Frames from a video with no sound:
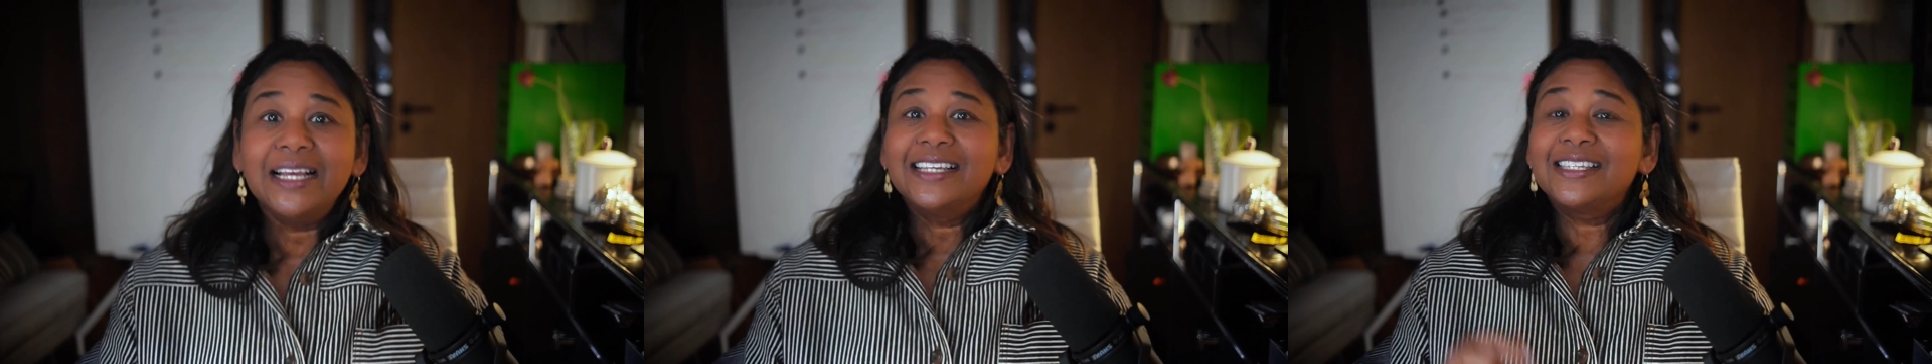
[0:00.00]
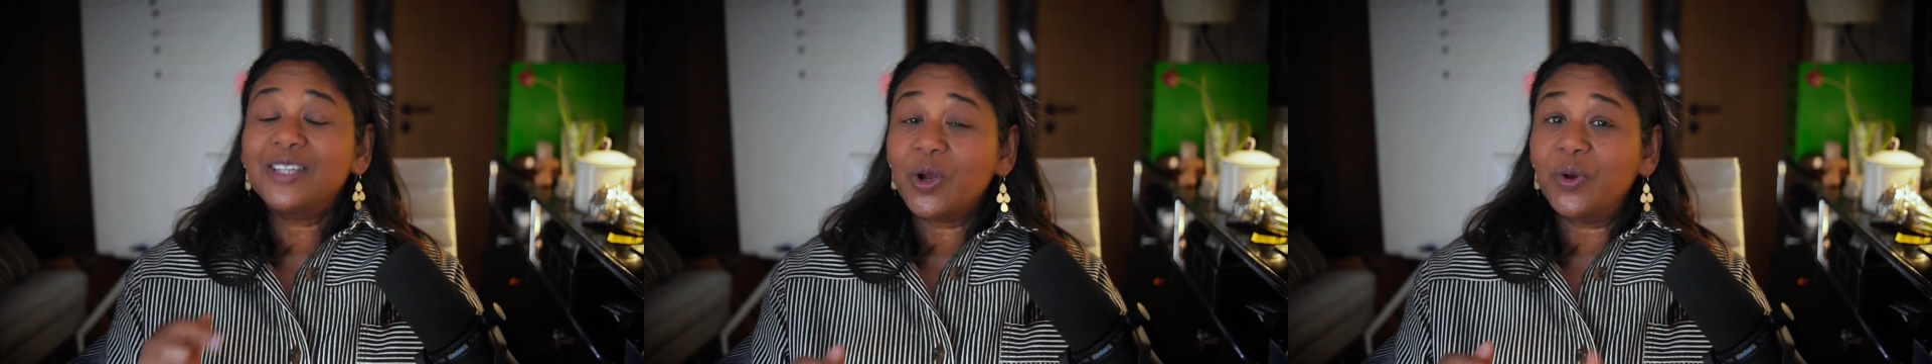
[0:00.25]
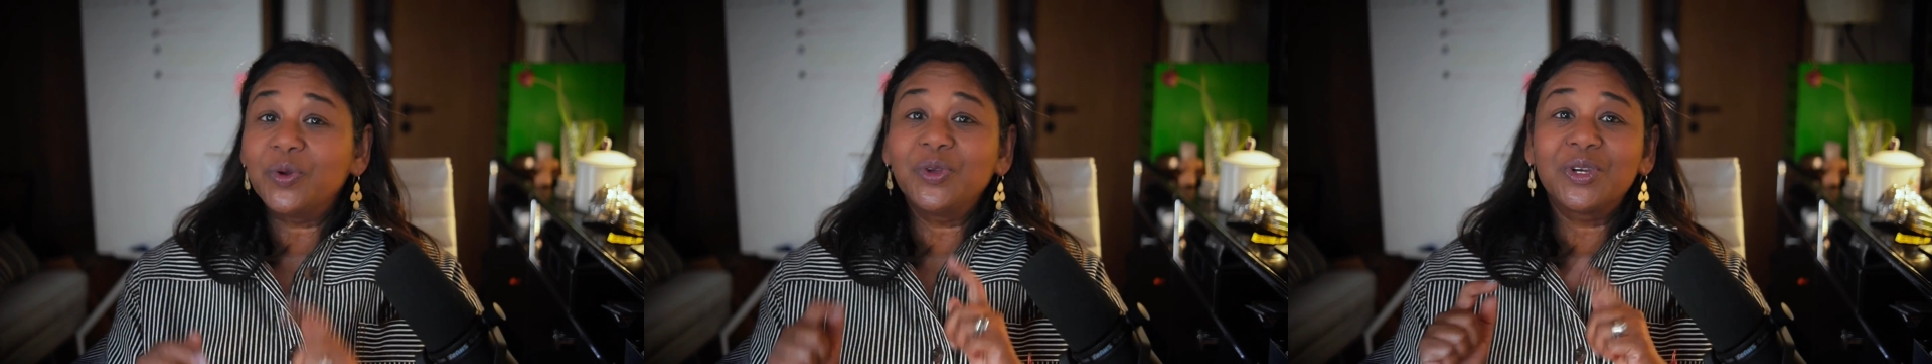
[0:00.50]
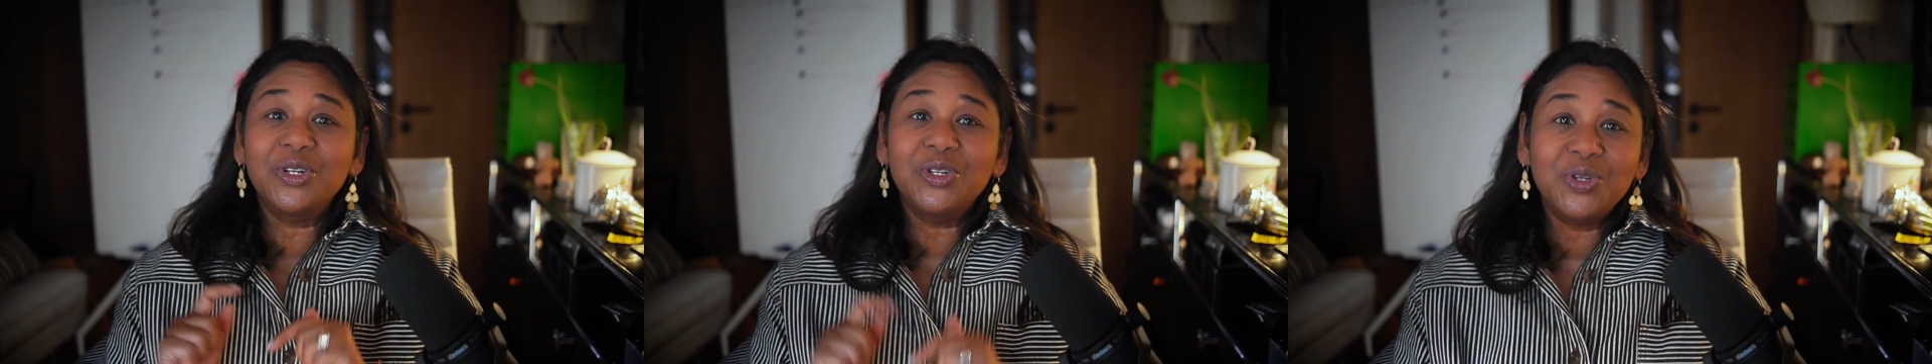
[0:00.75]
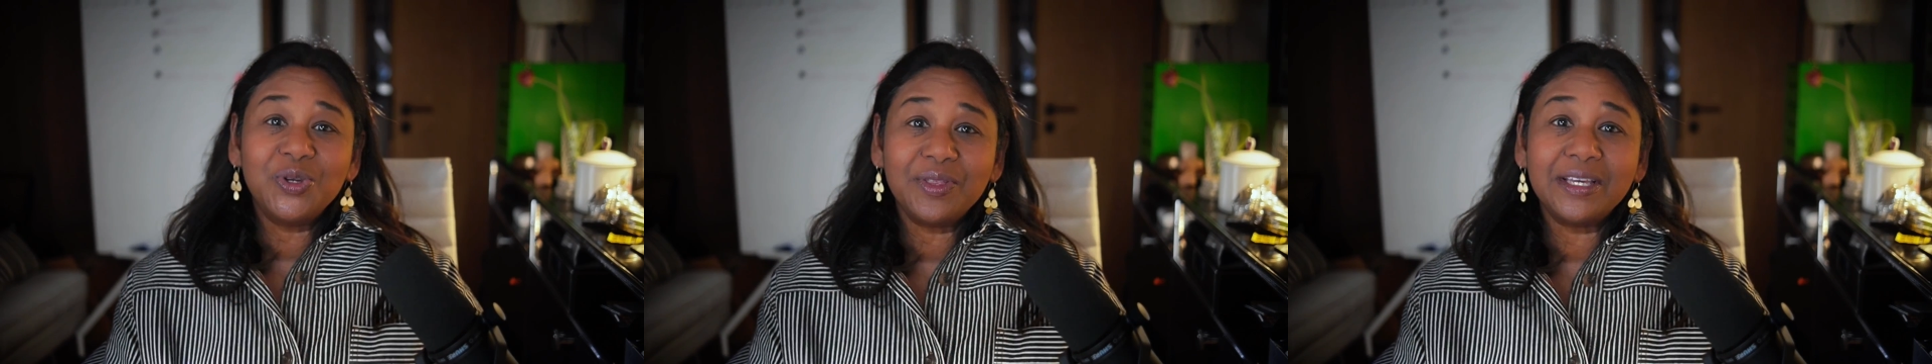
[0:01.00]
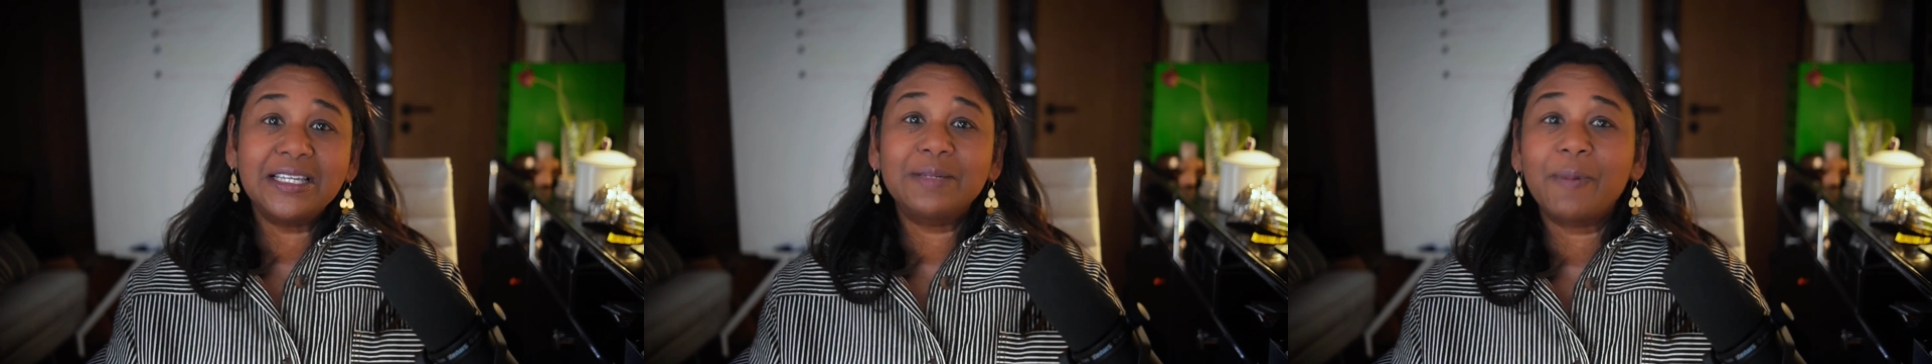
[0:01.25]
So you can do
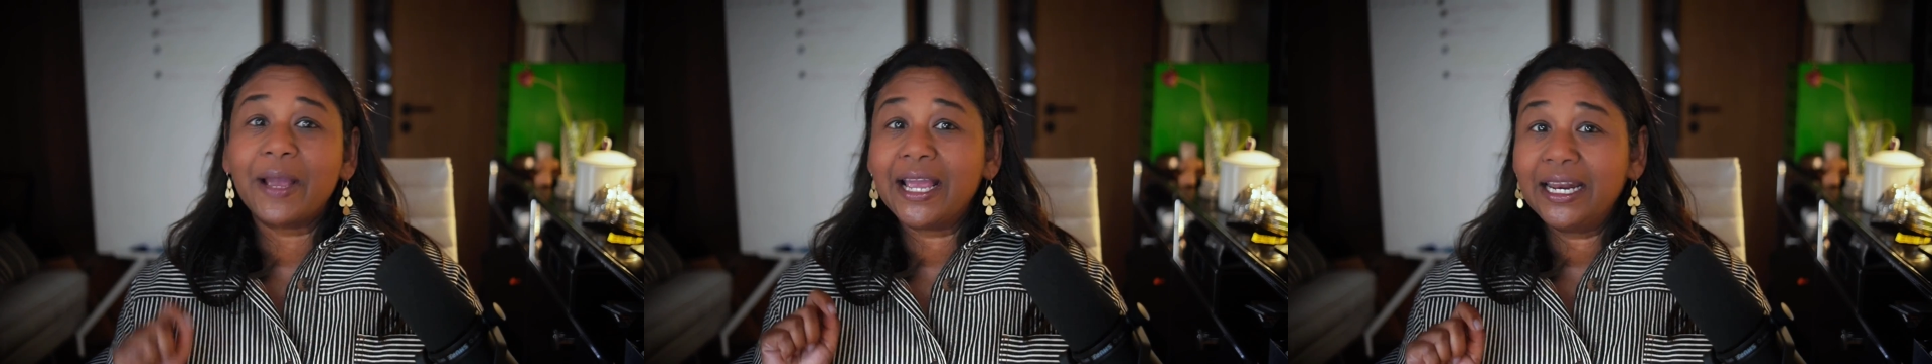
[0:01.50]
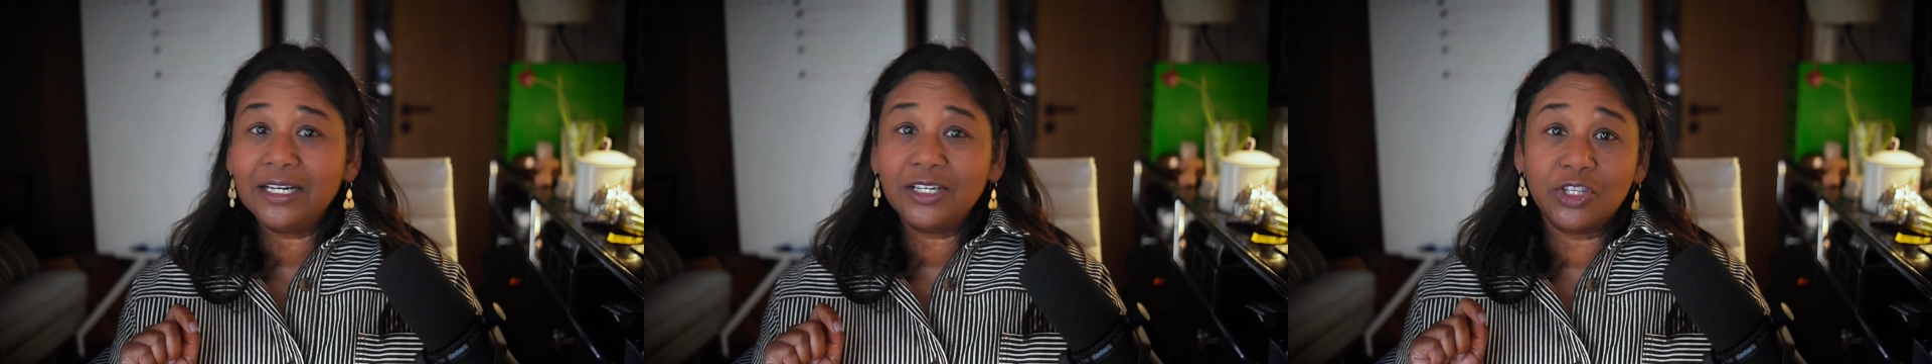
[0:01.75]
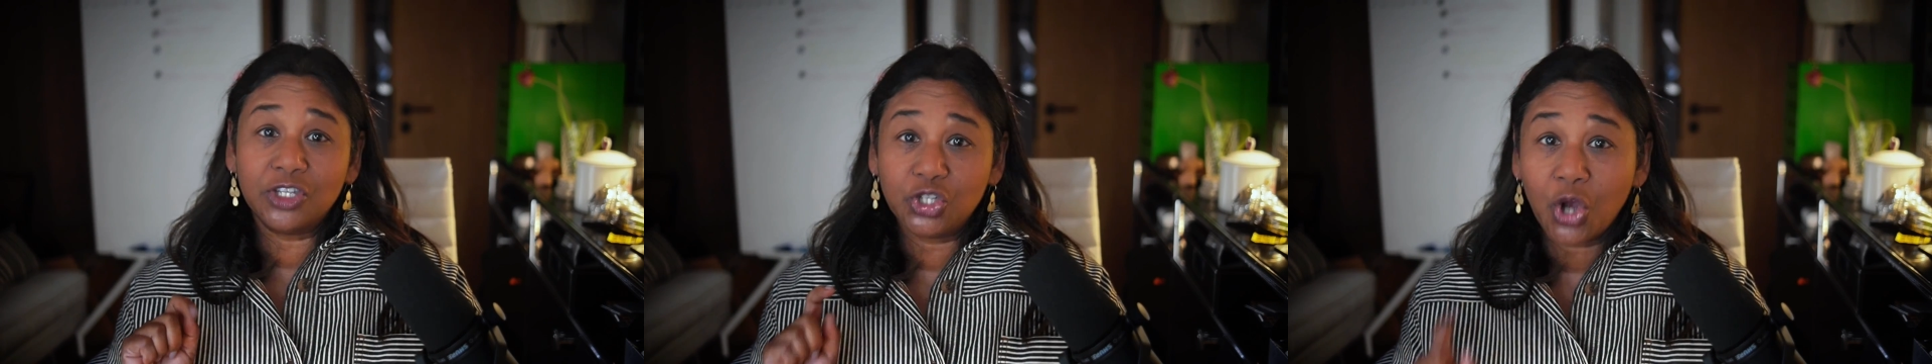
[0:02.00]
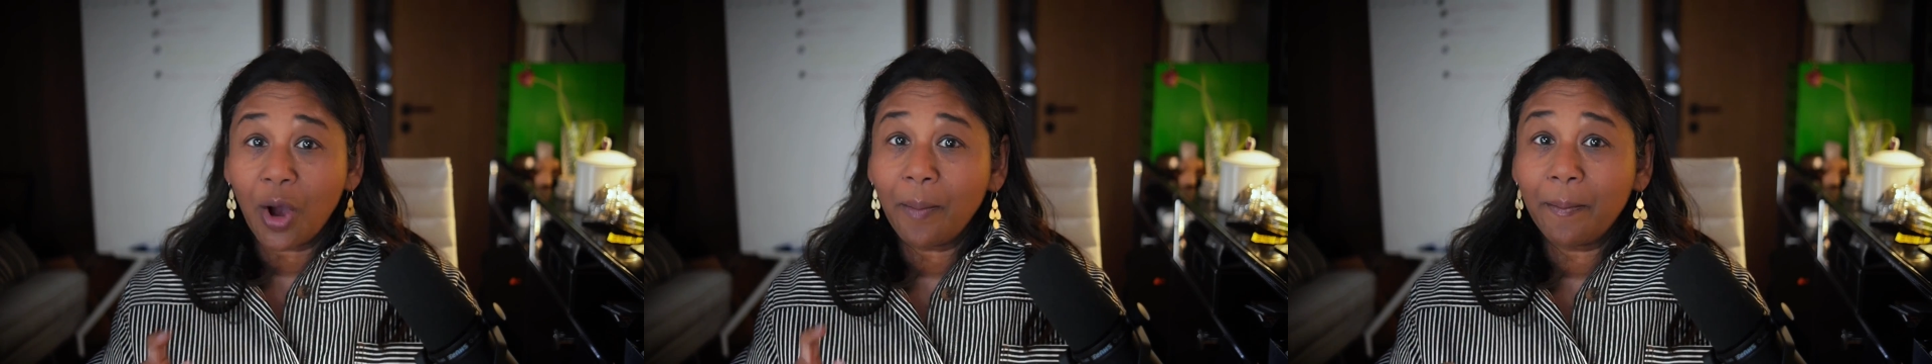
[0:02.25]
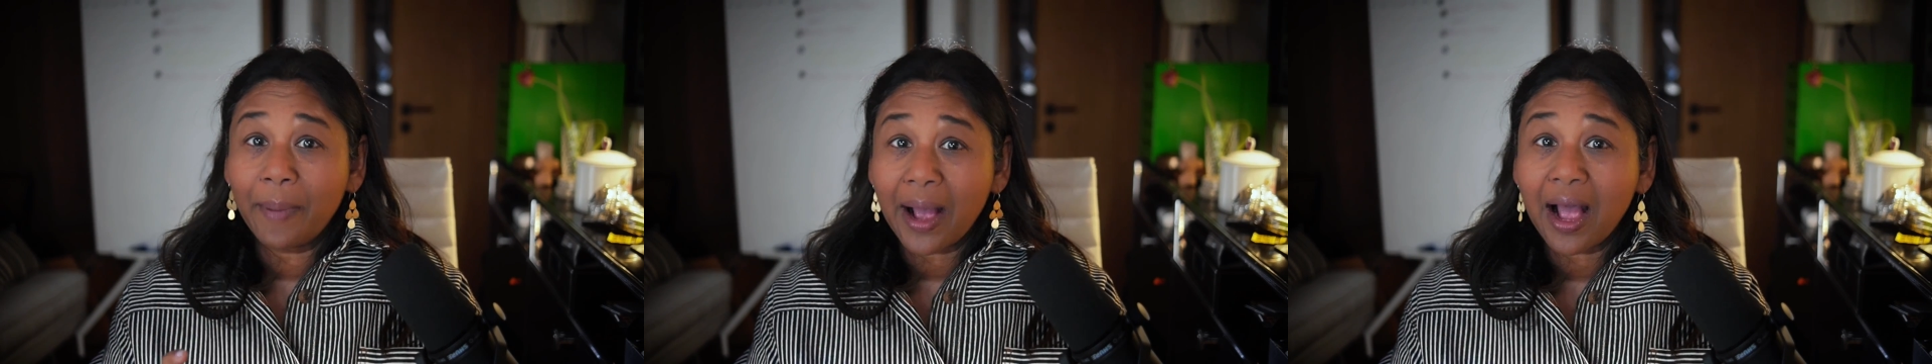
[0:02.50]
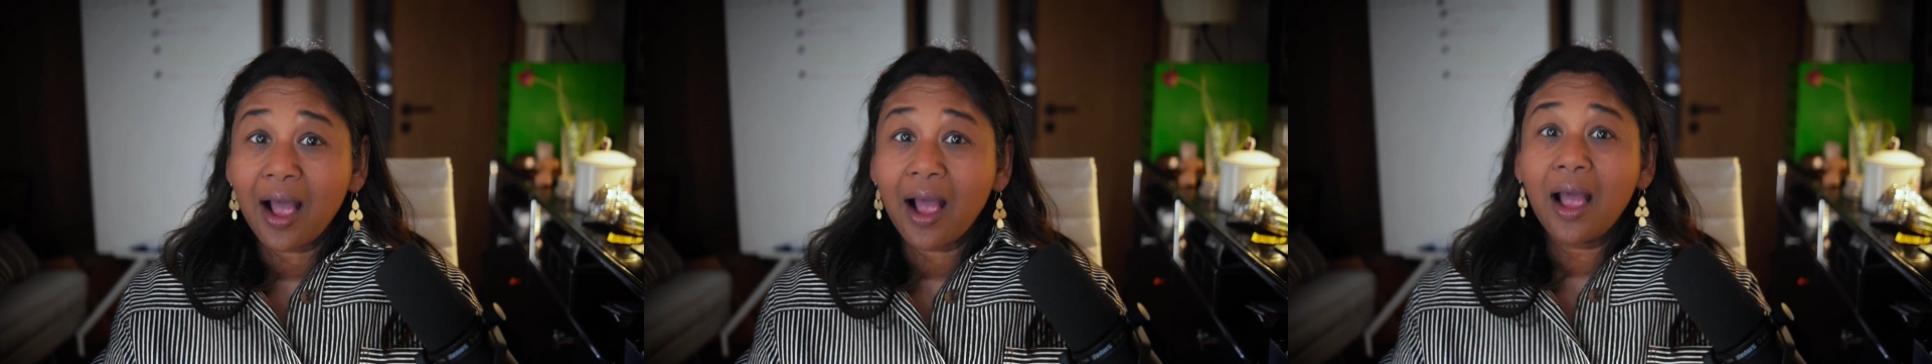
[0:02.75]
this by heading to the top
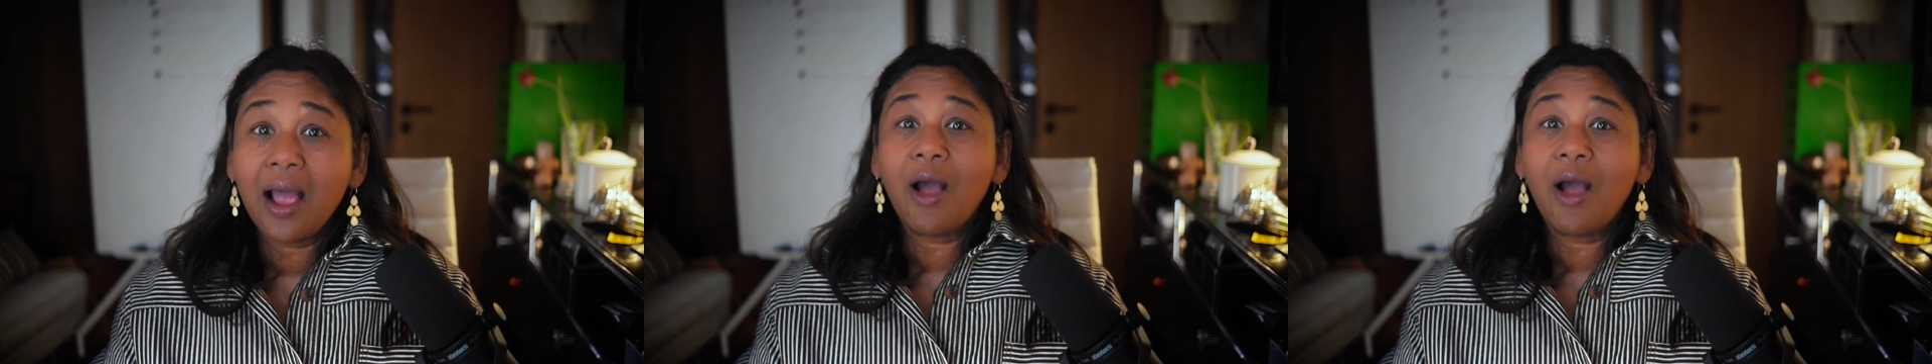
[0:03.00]
bar